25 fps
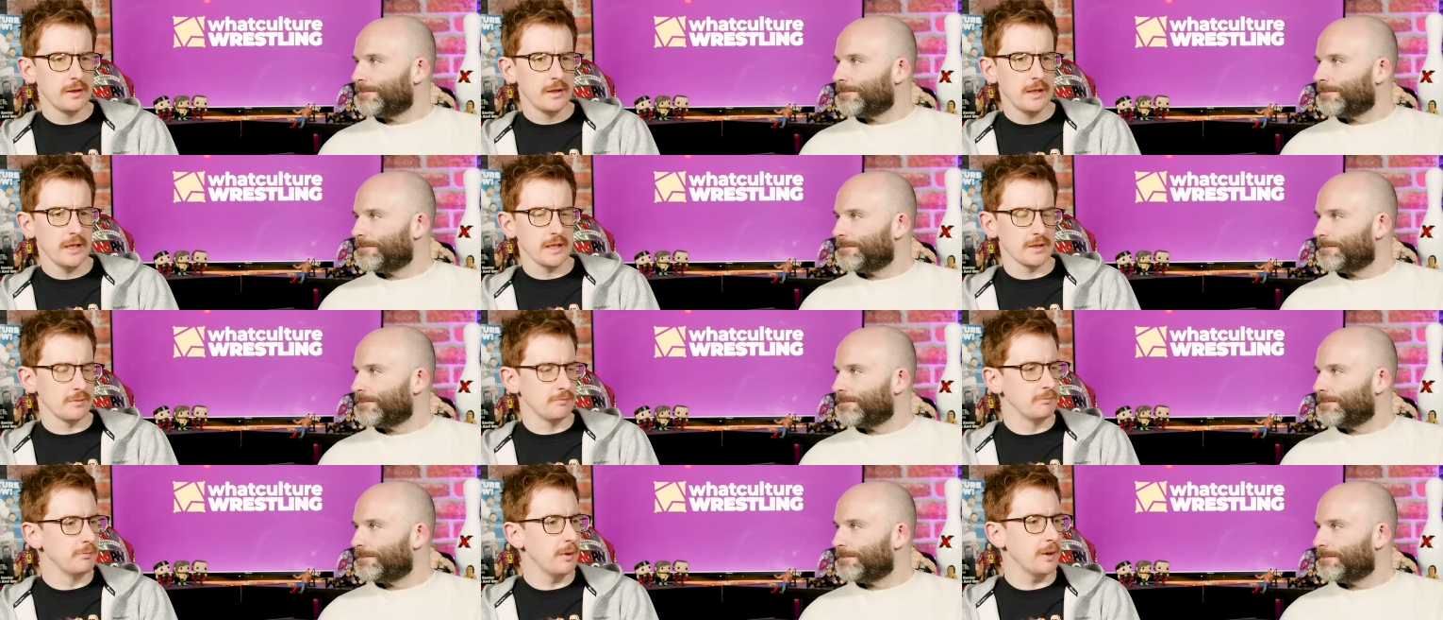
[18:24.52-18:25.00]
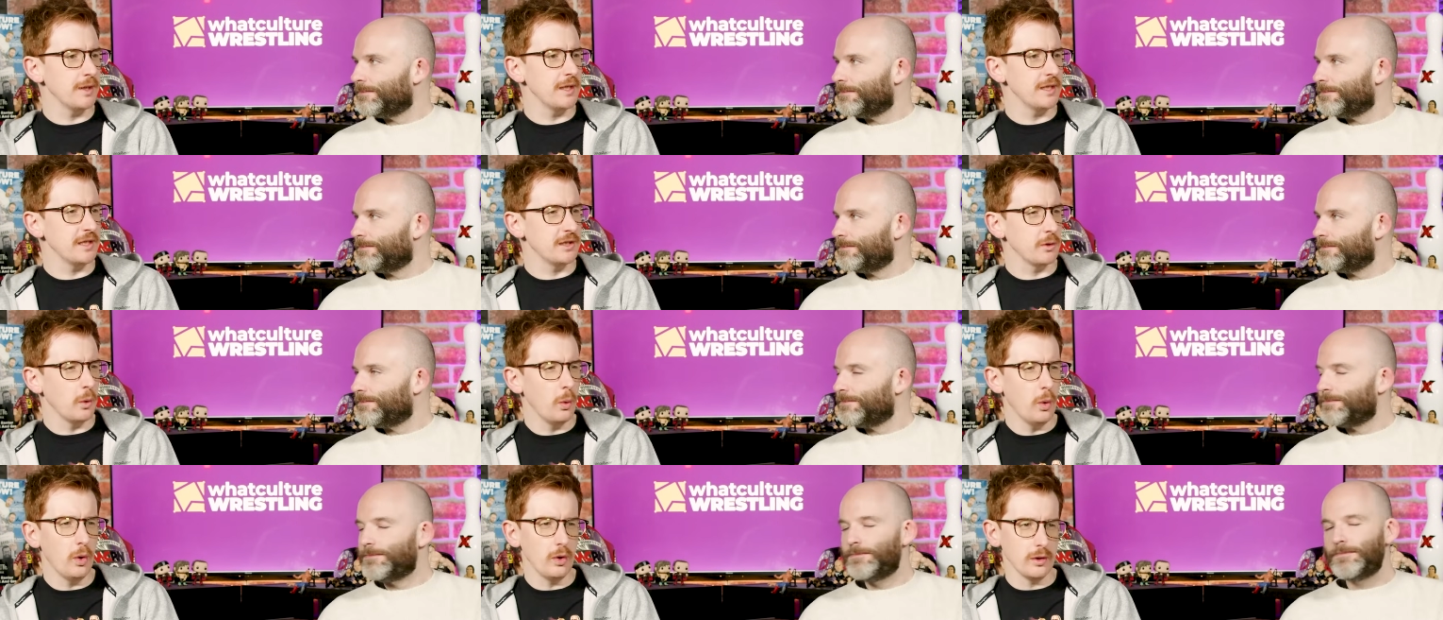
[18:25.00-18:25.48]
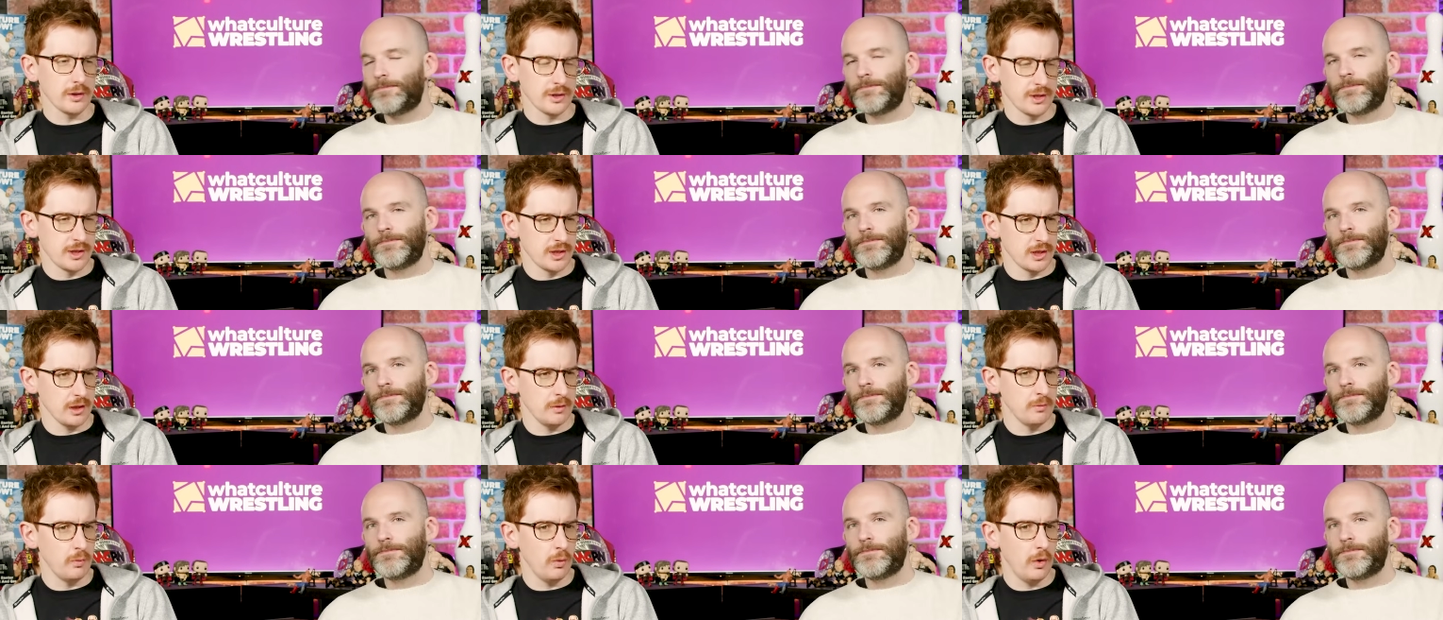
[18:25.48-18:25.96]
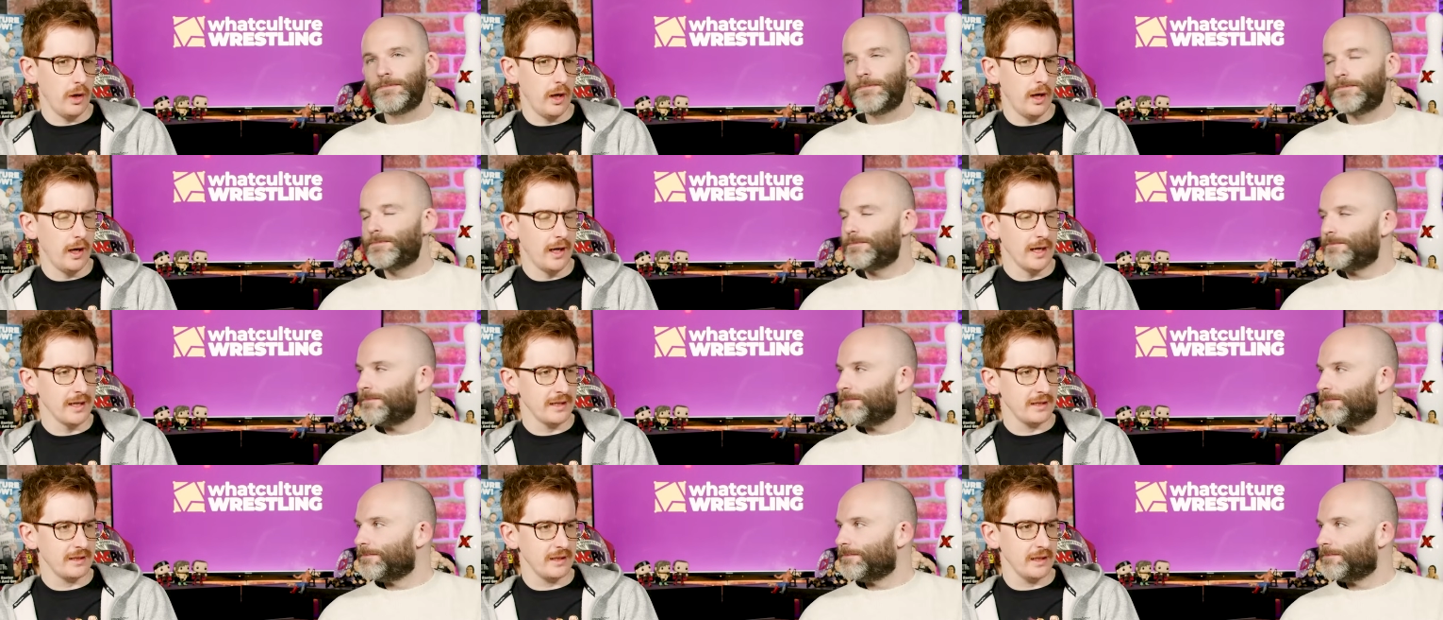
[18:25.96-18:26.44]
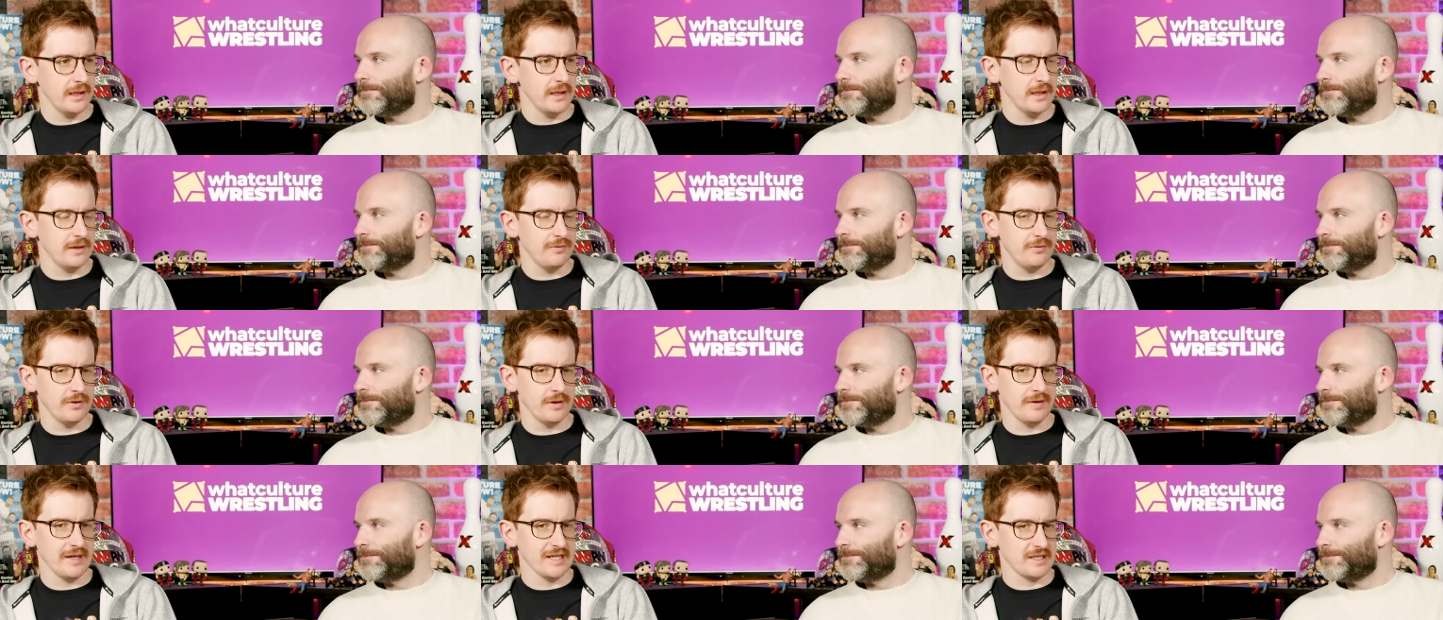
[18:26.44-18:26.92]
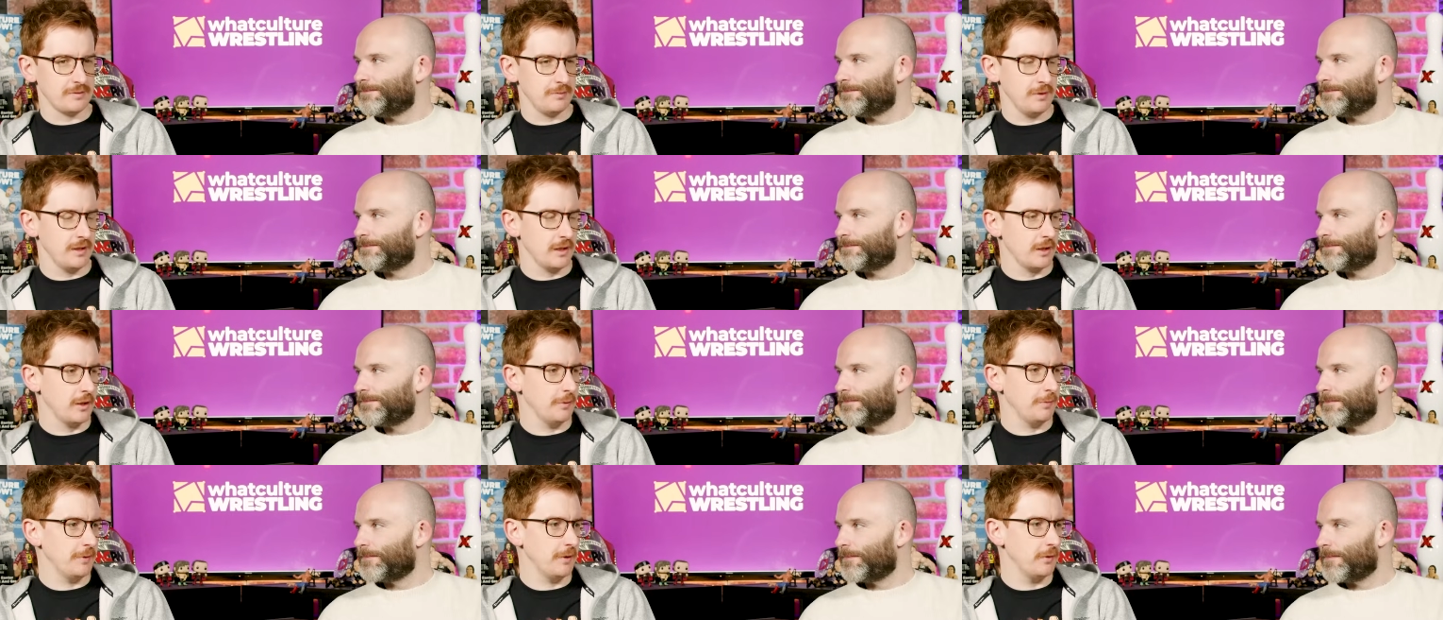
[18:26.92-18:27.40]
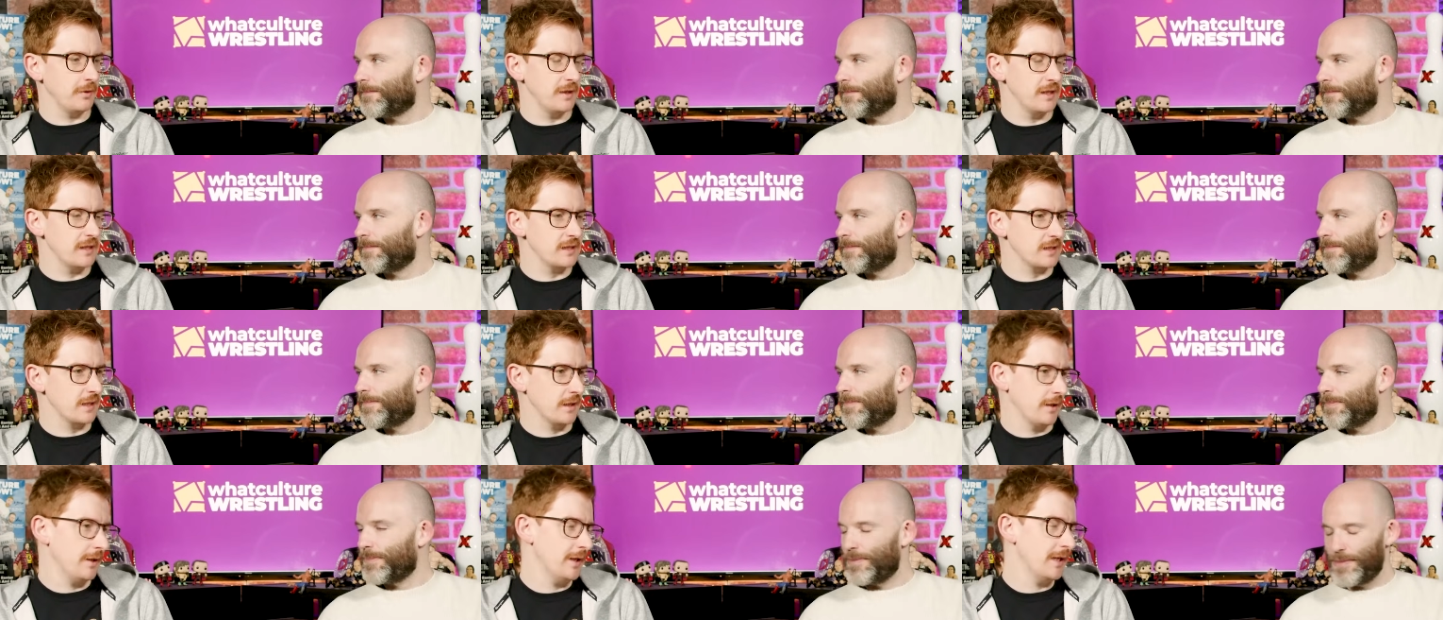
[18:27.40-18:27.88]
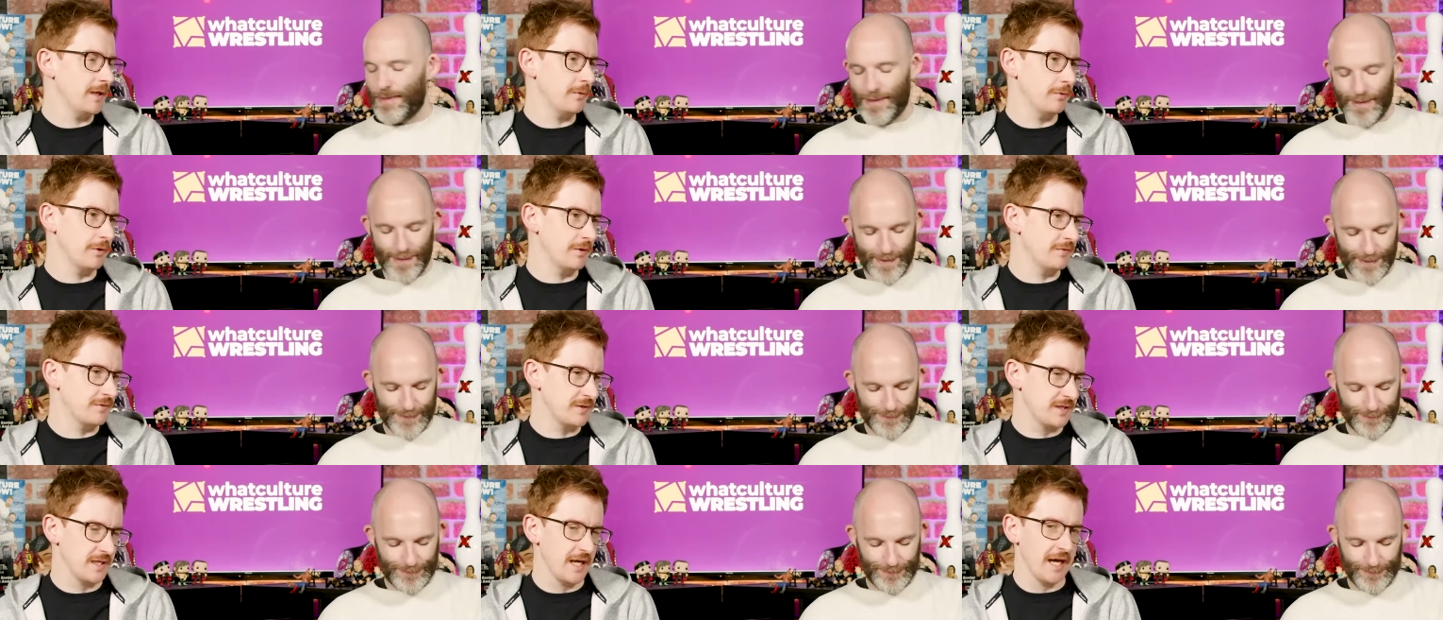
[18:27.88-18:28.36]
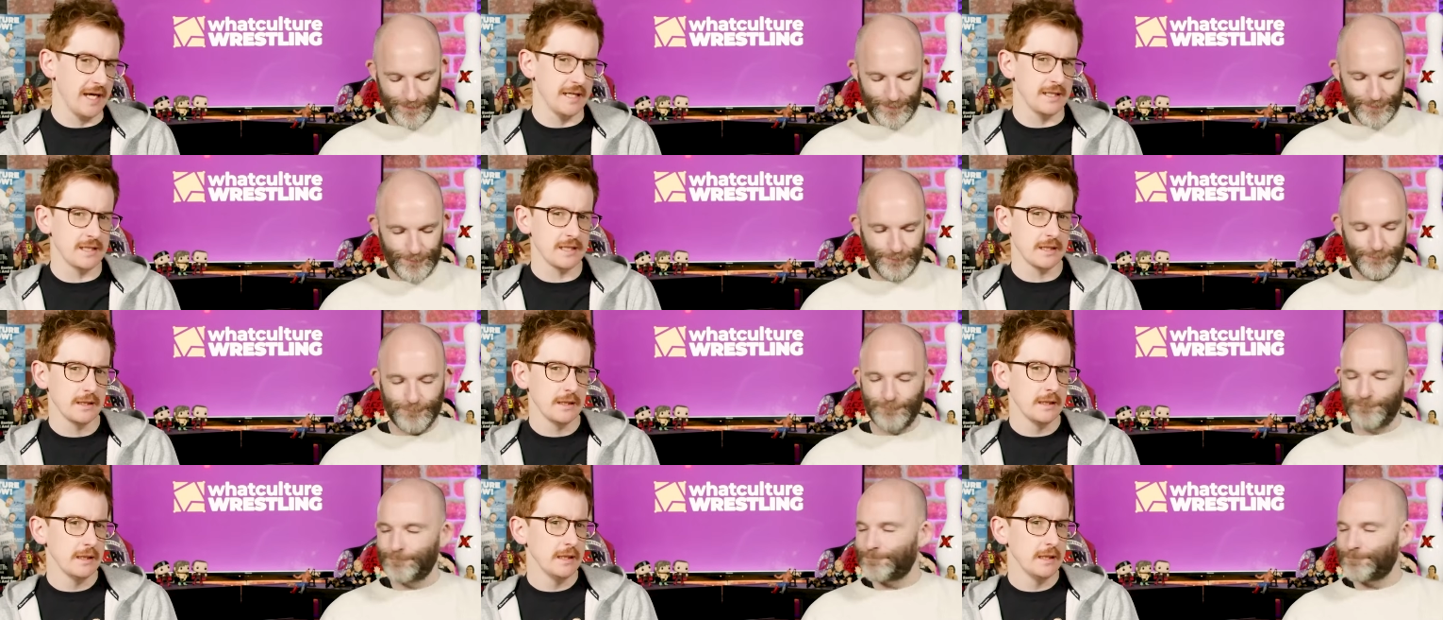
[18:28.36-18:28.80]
Speaker 1: has muddied the waters somewhat. I think if you'd asked me a couple of weeks ago, I would have said